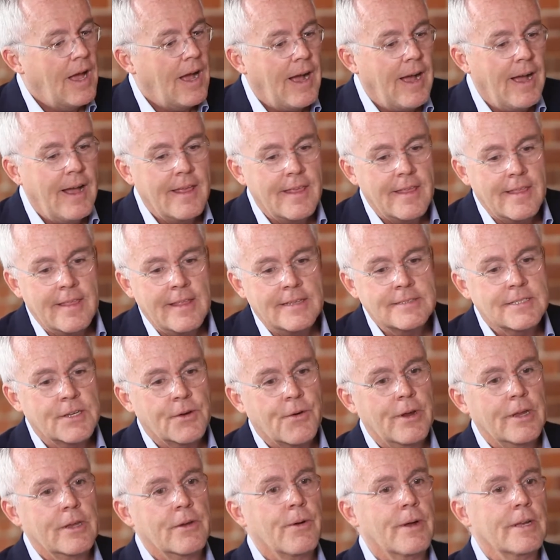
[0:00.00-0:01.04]
That's a
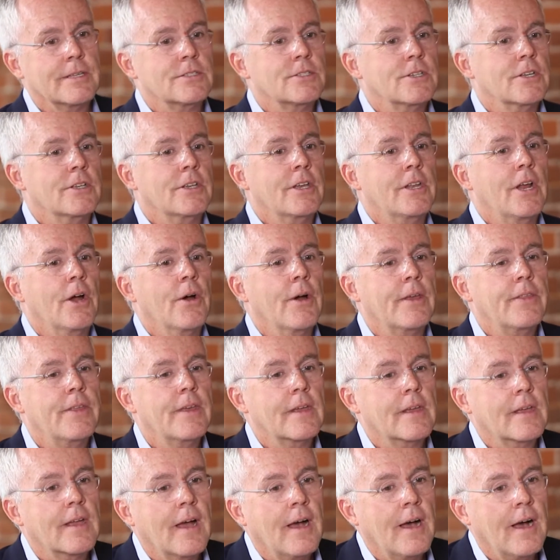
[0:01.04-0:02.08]
great question. I
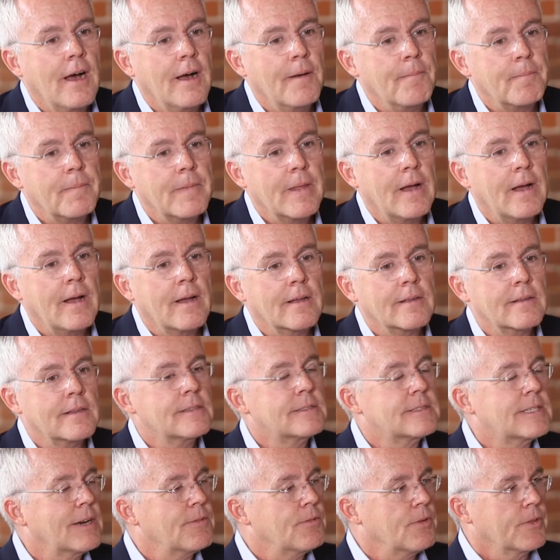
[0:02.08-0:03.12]
think
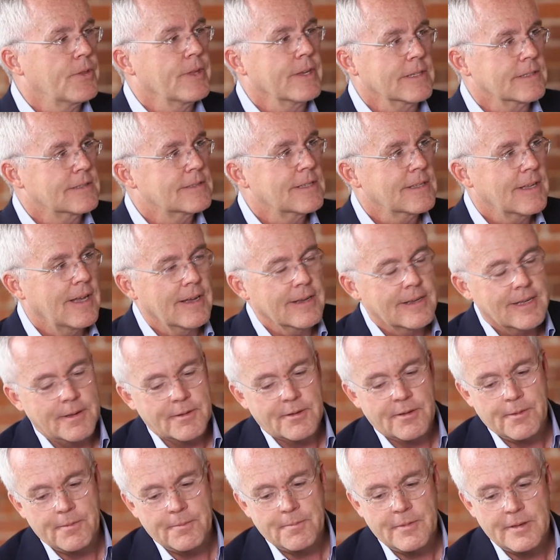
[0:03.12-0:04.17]
several things
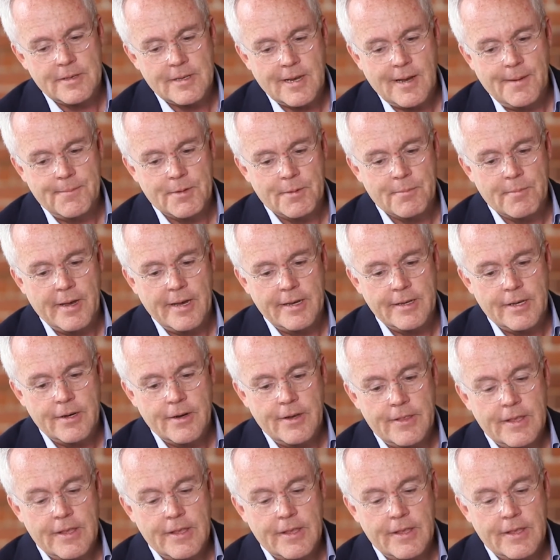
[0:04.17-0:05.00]
come to mind here.